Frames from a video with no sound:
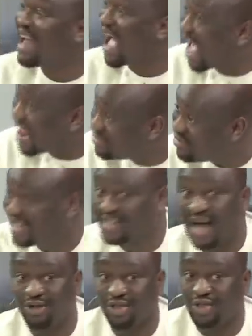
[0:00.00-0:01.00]

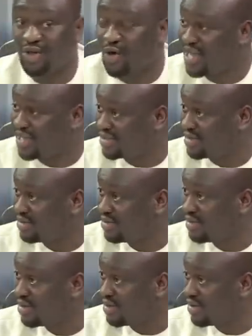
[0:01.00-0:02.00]

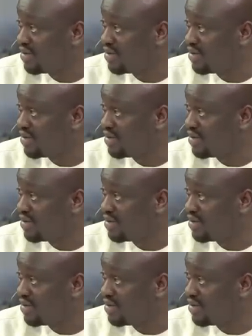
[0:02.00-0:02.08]
$100,000